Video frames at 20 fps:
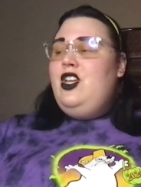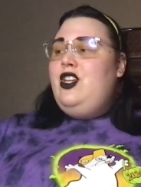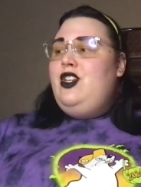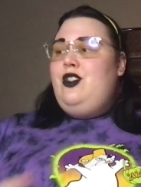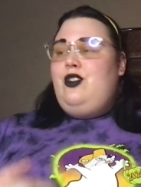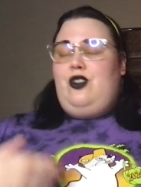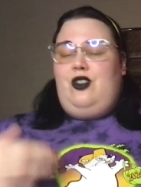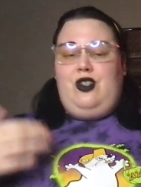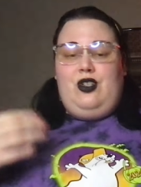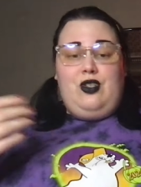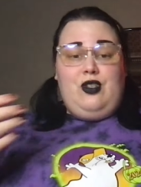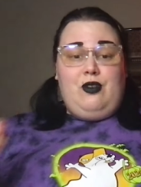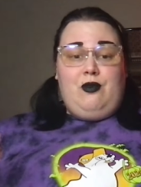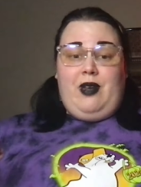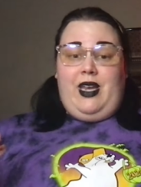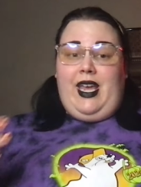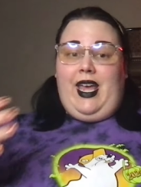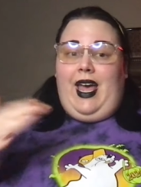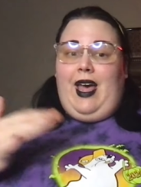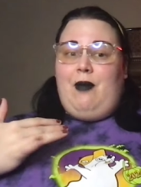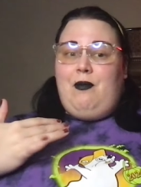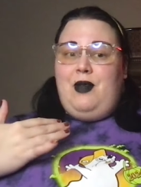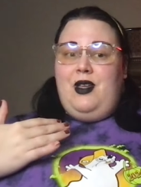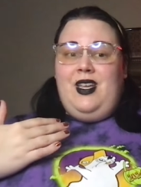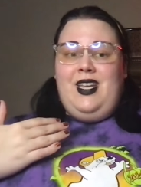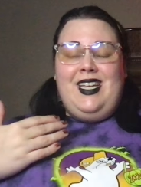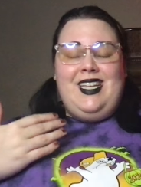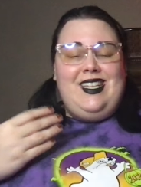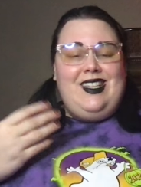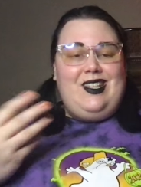So just to recap,
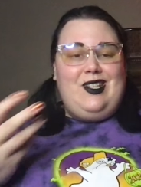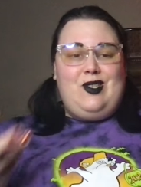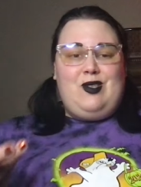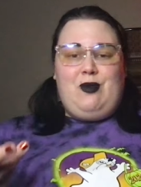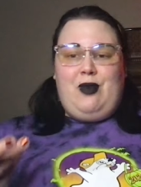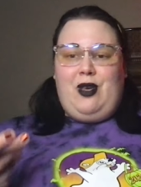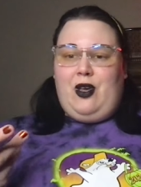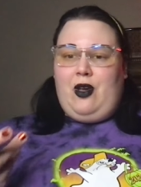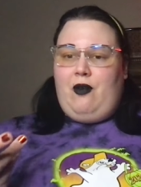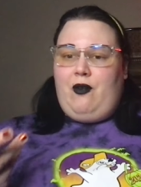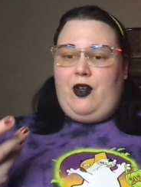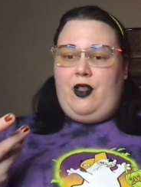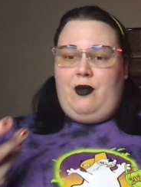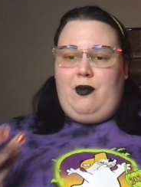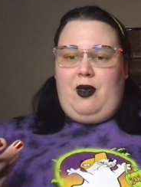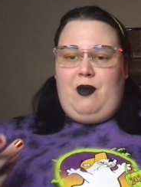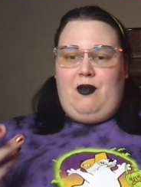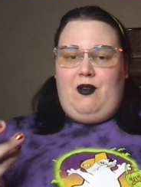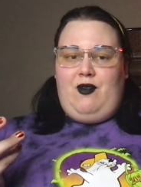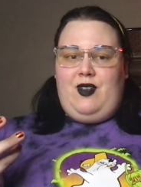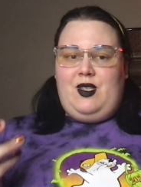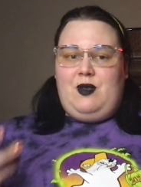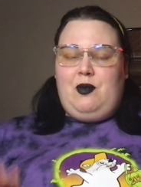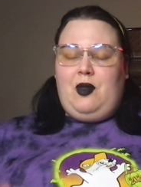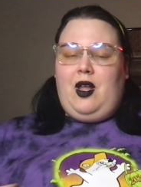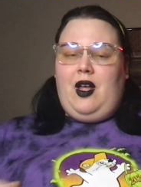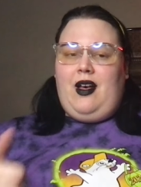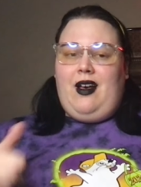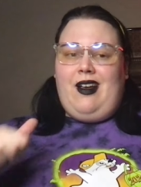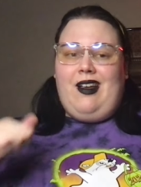this week over on the bmovies
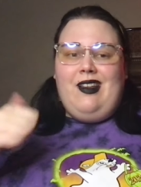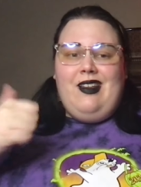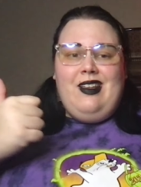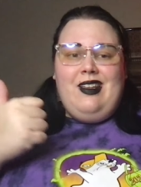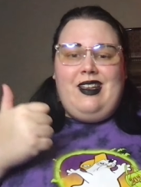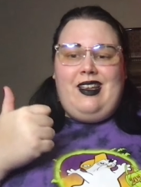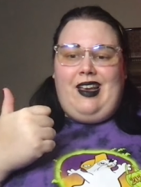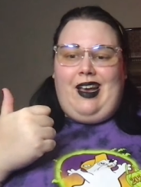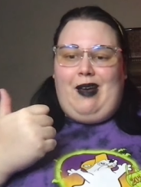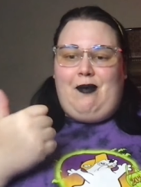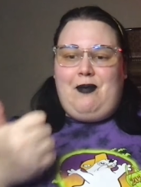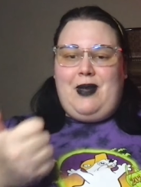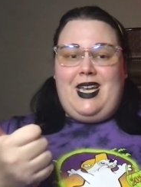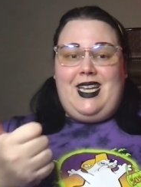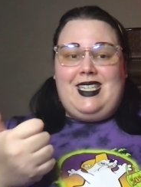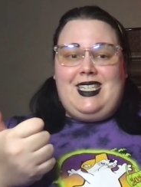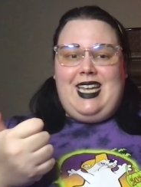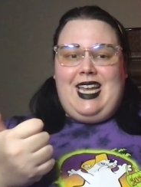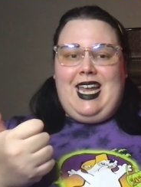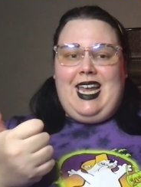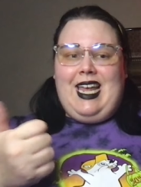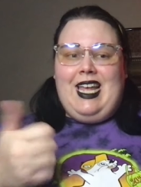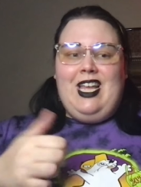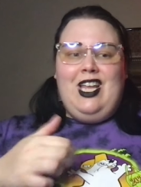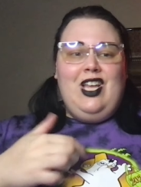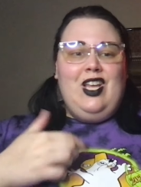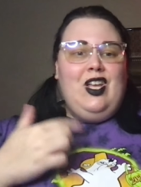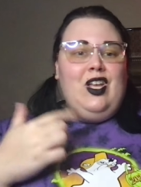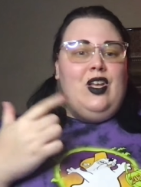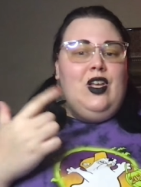blog, you got PT,
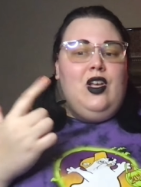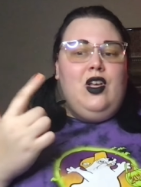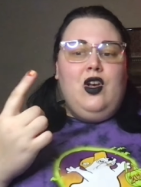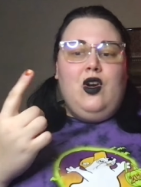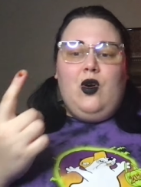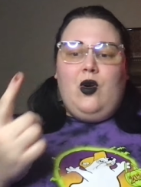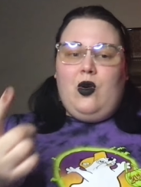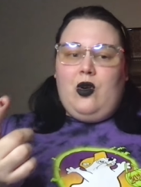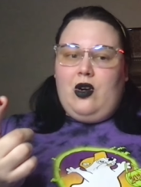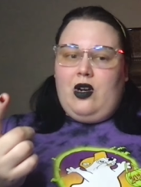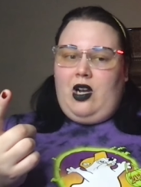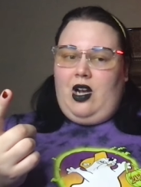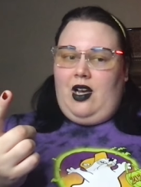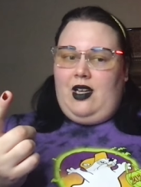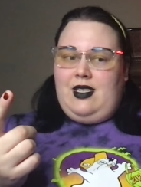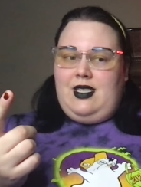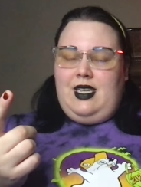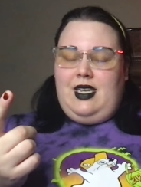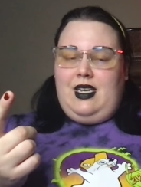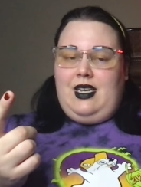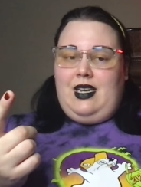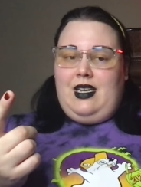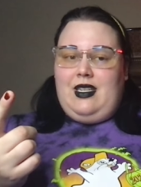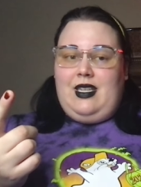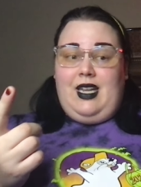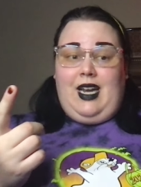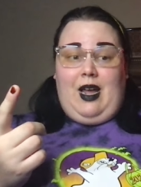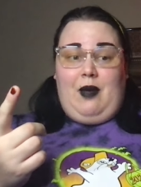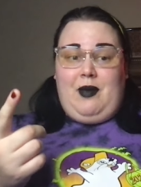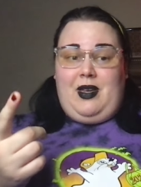horror content
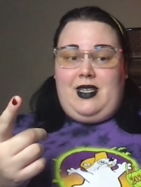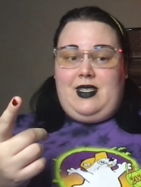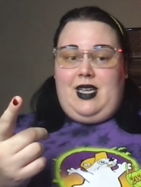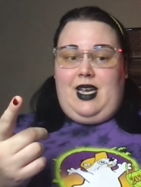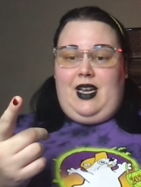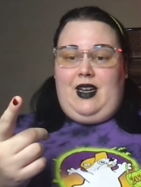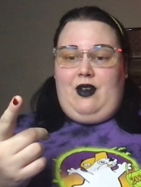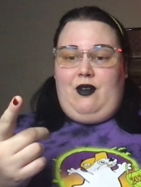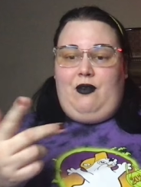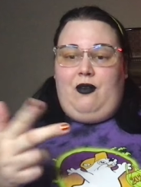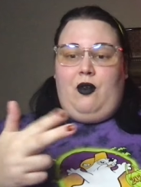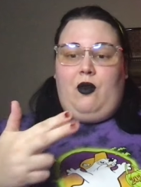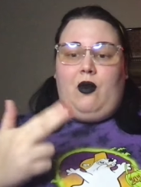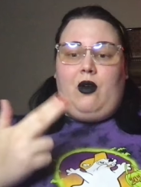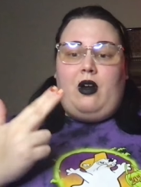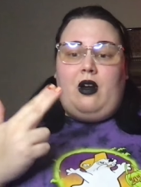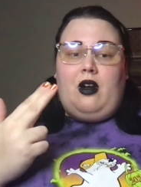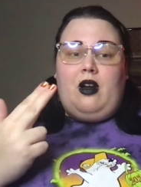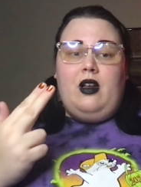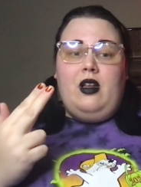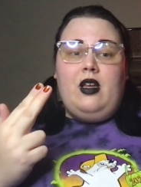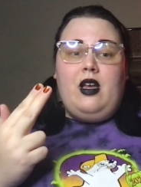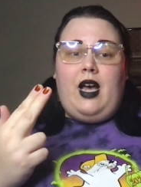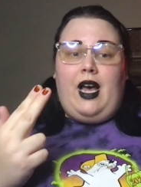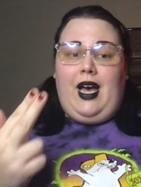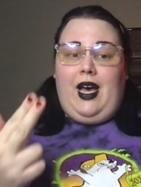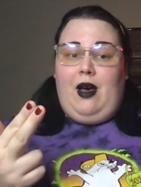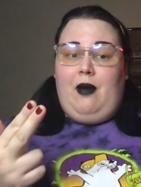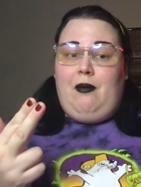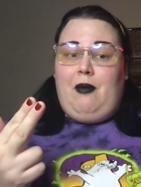that I'm excited for,
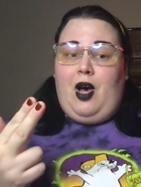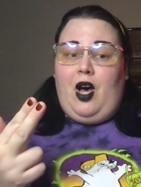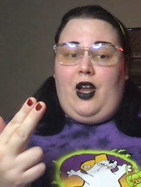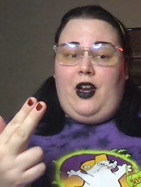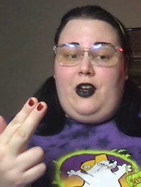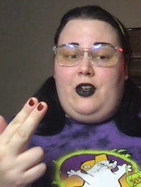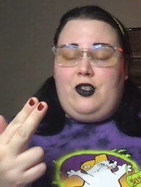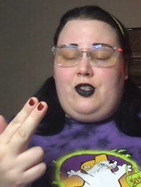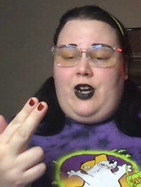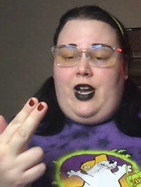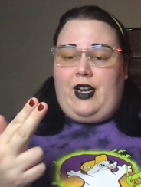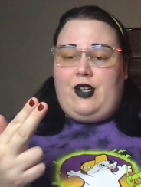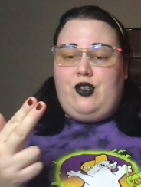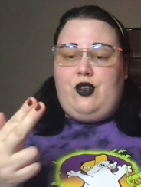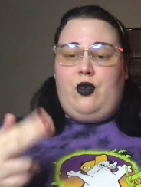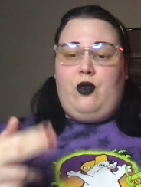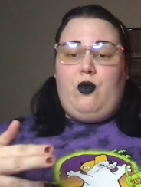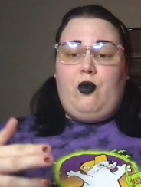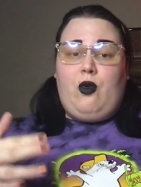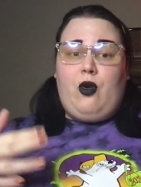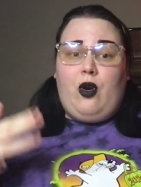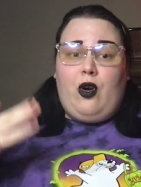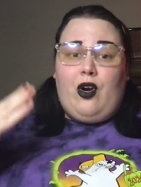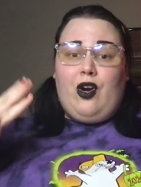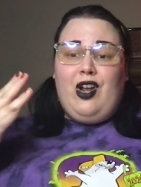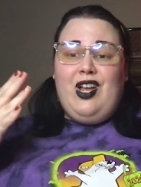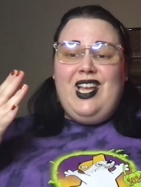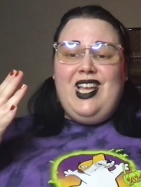haunted attraction horror,